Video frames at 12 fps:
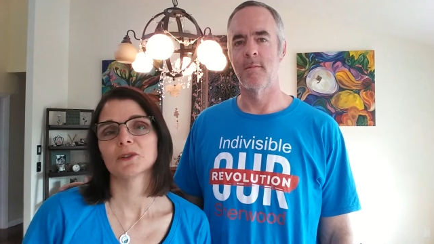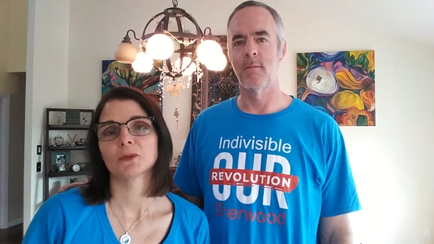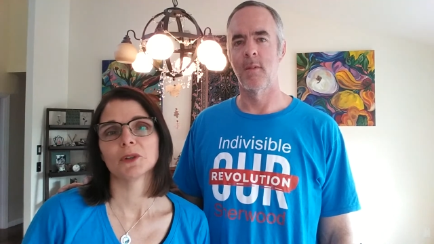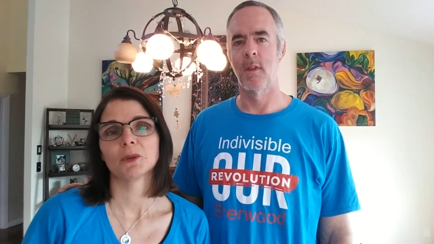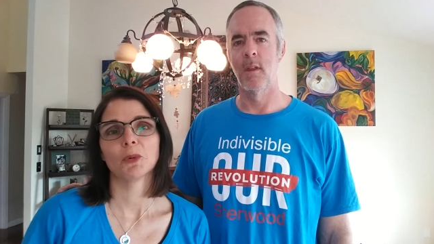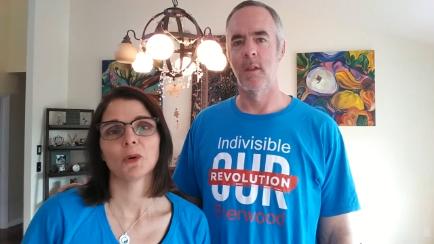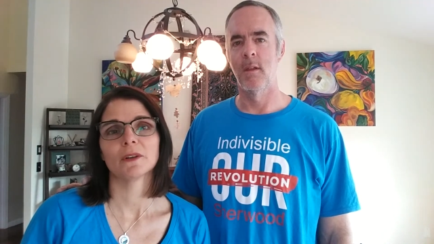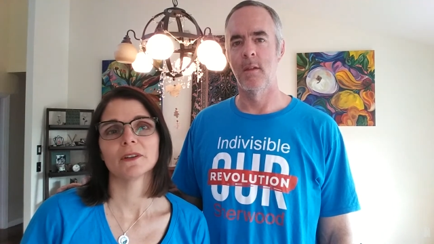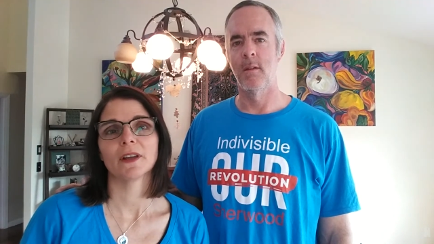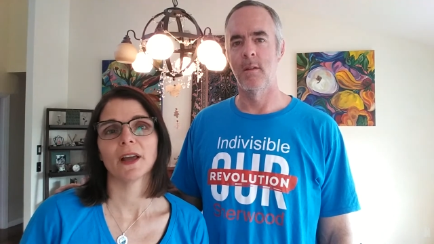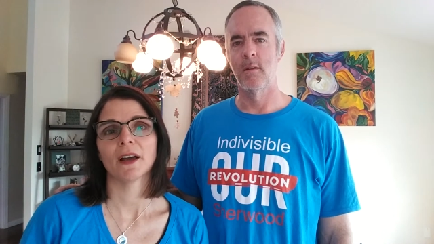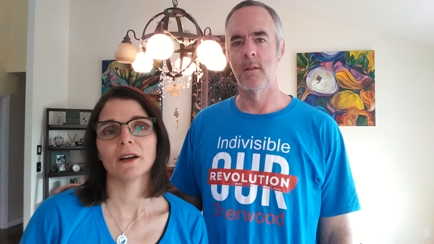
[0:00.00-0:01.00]
Speaker 1: it's really important to
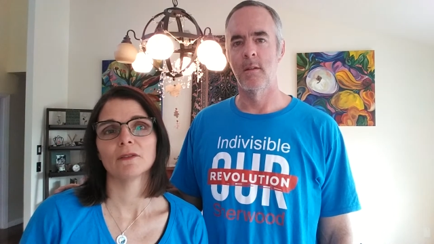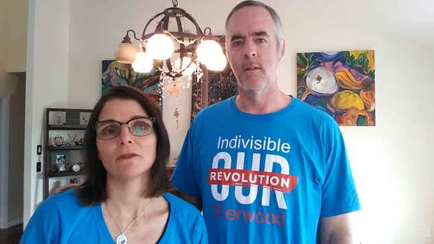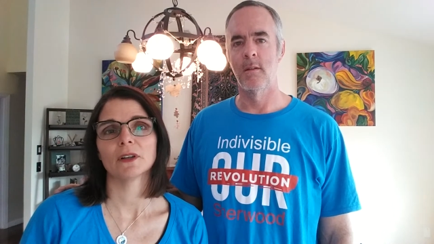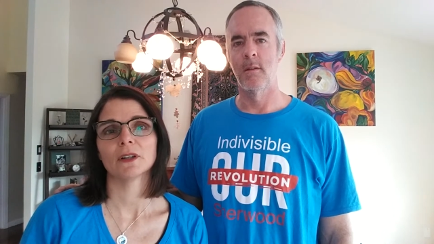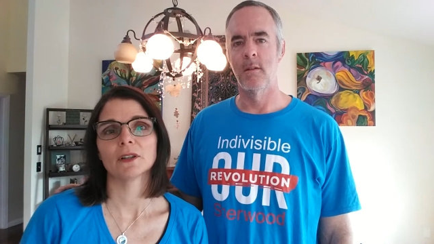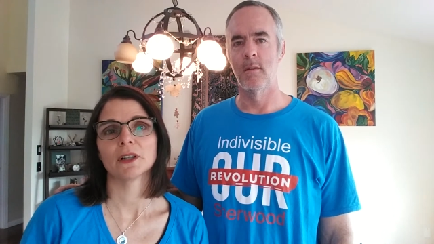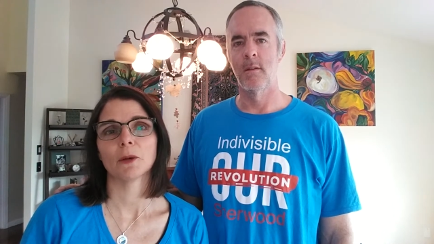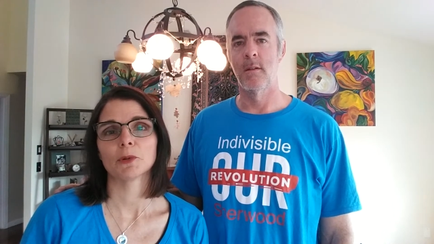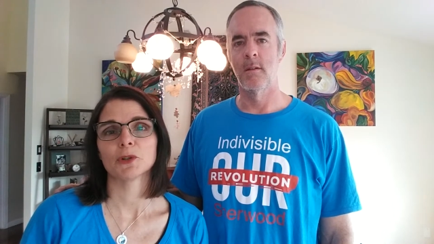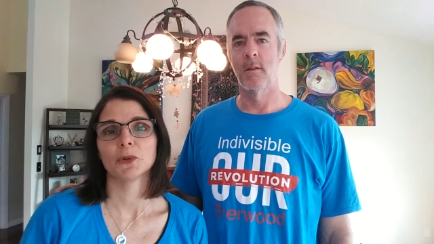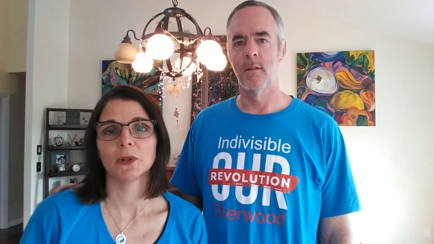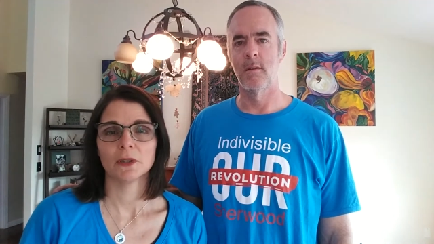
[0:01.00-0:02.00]
have uh, the
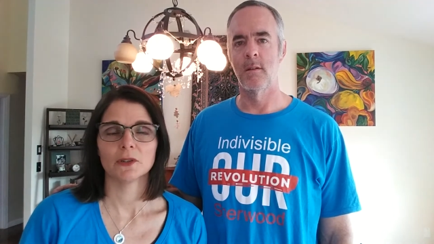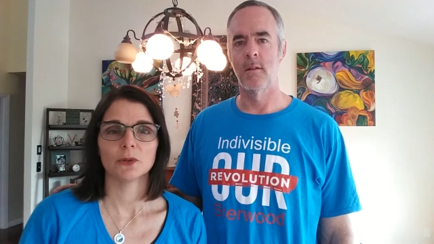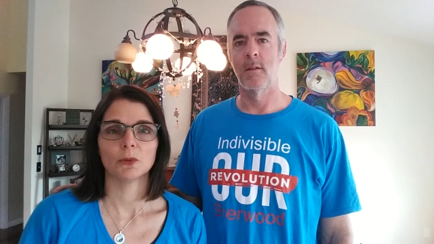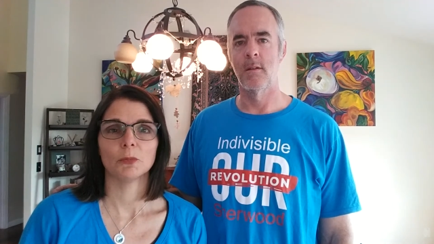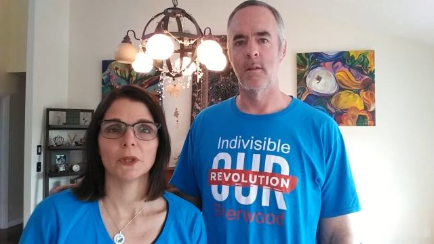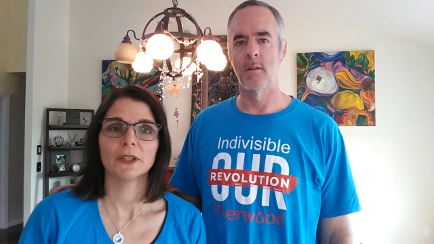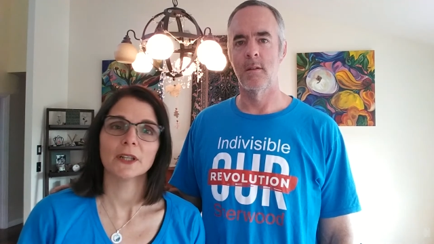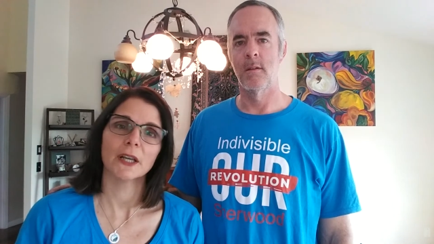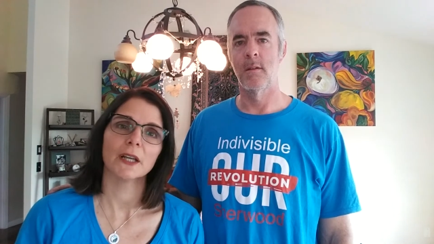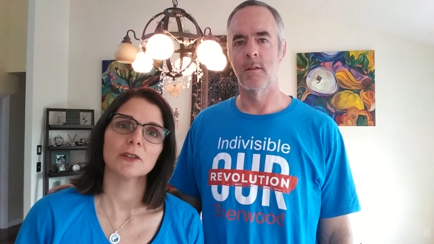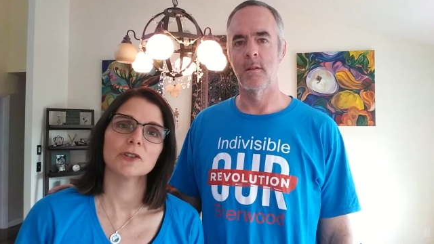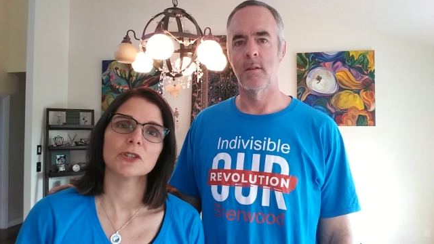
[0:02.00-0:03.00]
opportunity to be
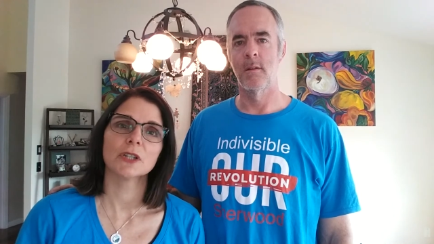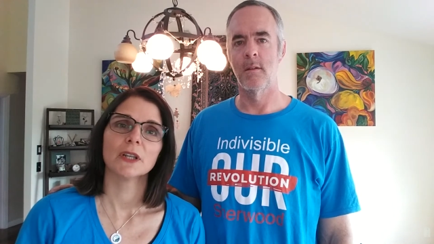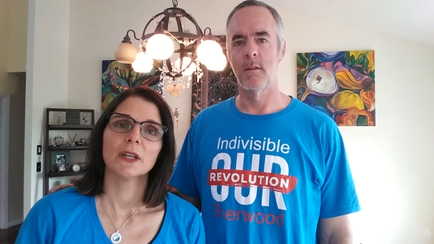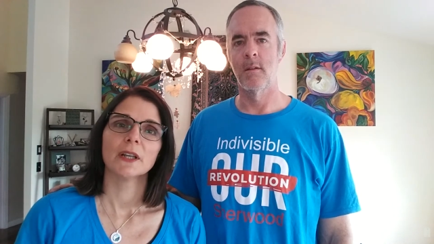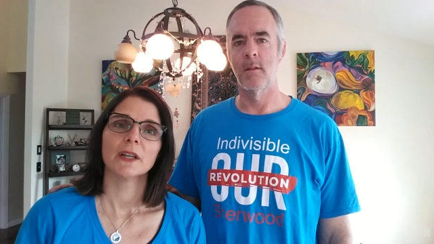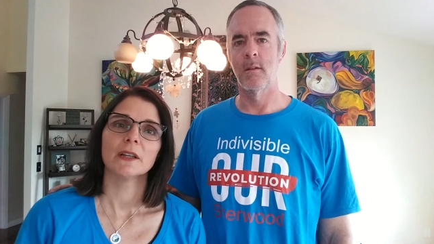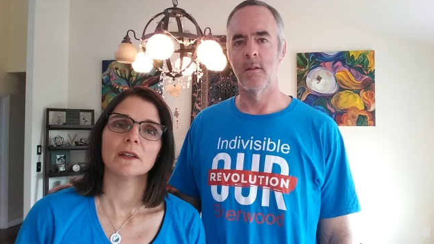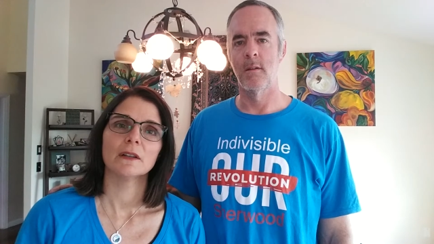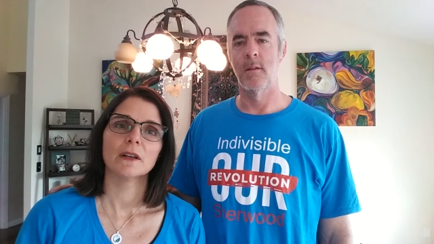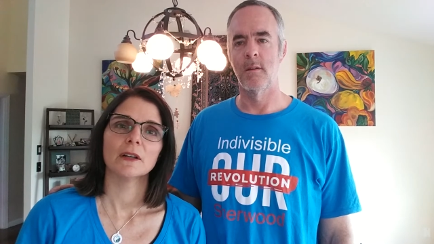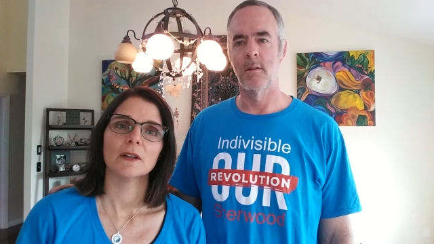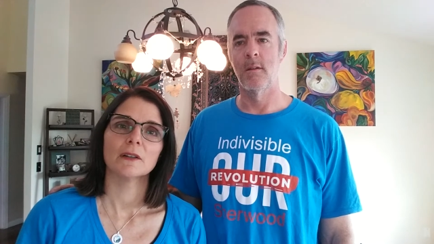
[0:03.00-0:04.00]
engaged in
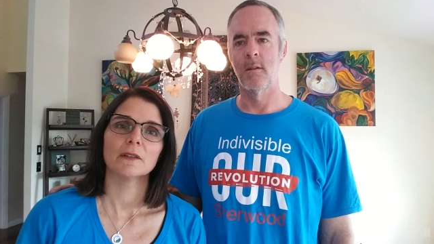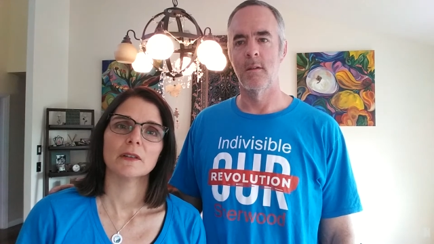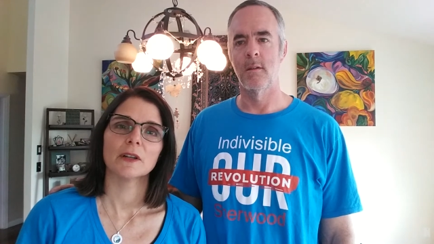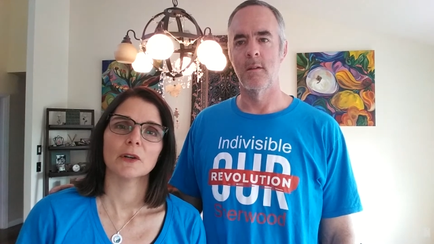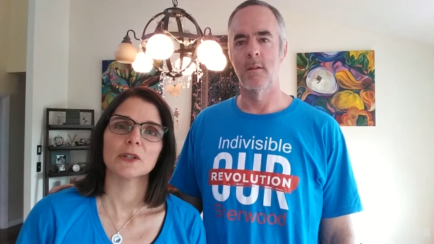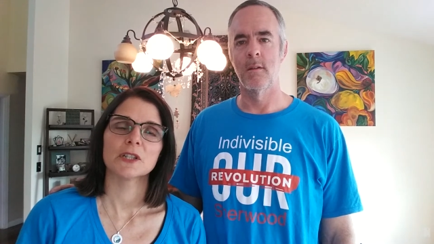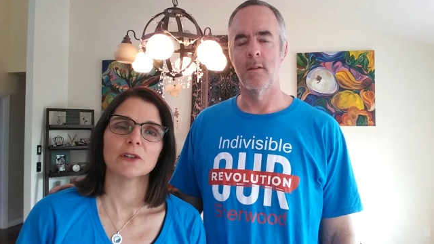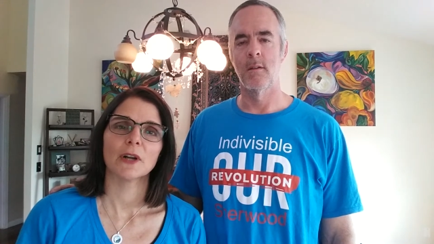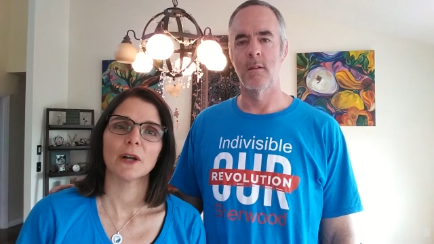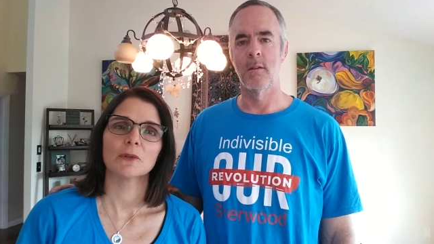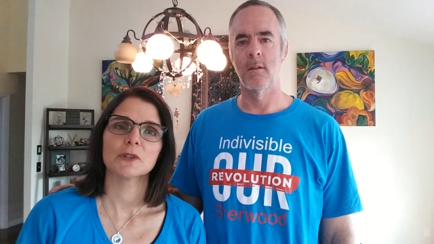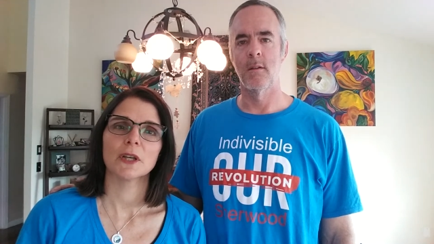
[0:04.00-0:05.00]
uh, areas that are
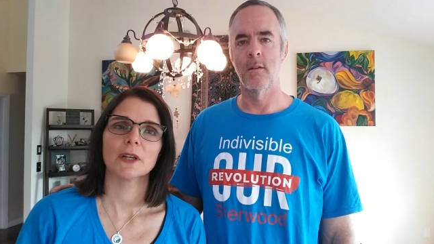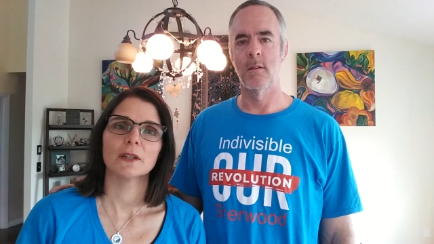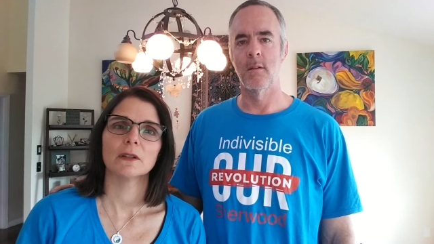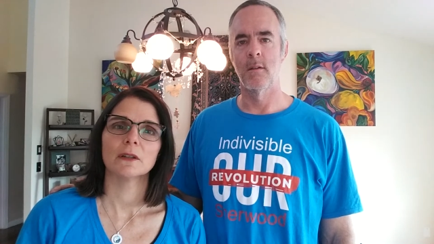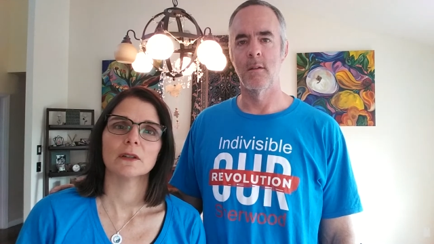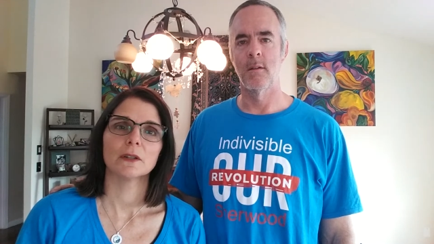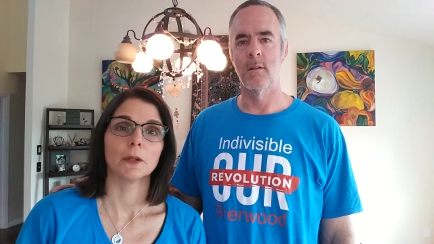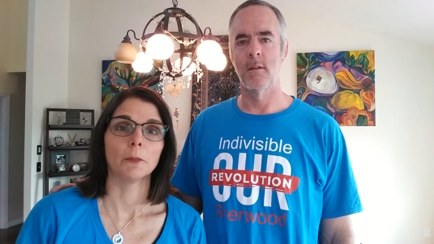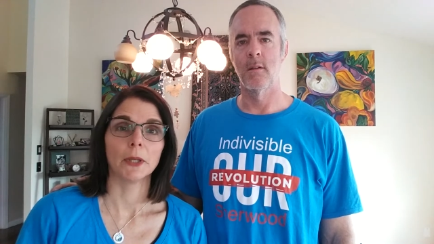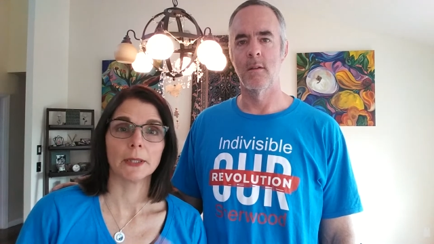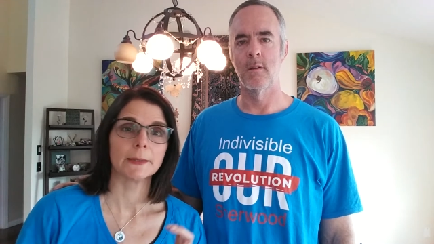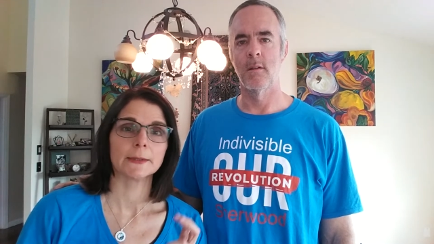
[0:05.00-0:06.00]
outside the, the
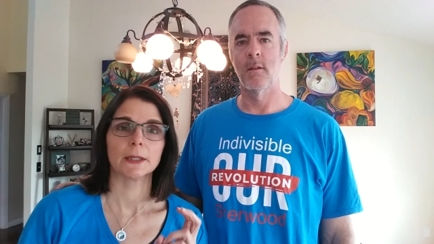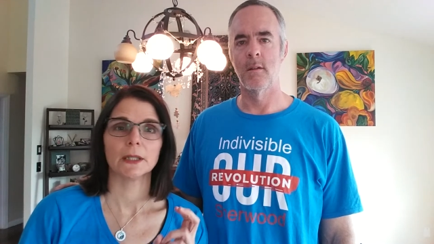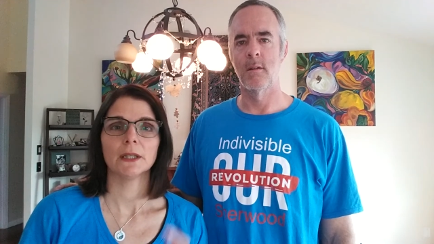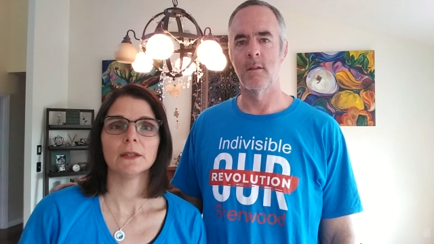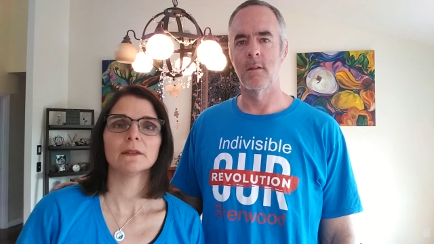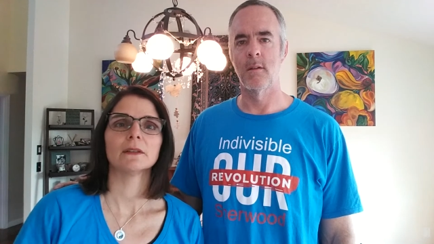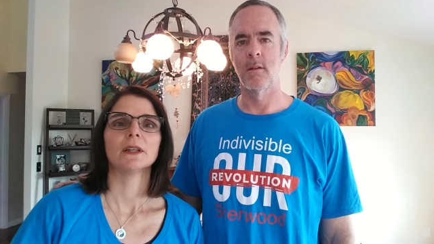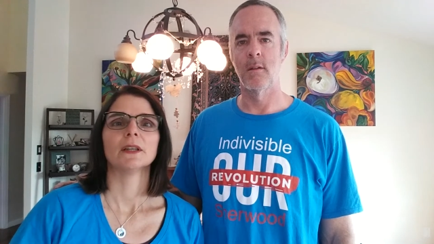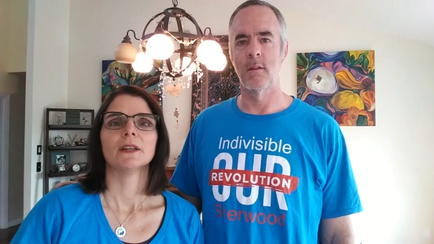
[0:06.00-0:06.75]
big cities.